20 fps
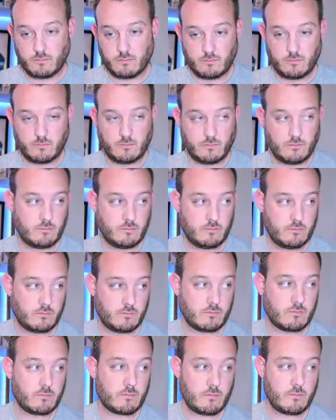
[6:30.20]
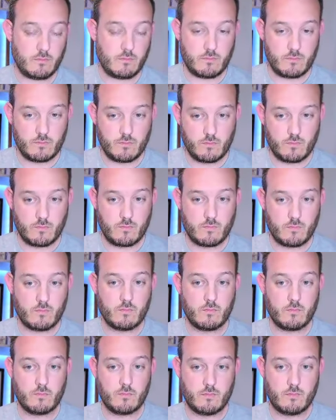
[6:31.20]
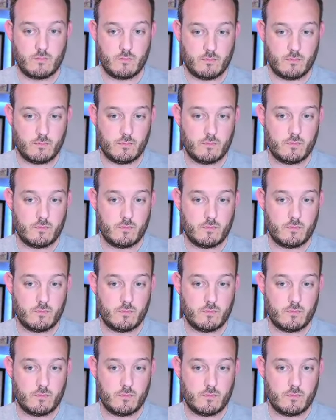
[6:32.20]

The person shown says nothing.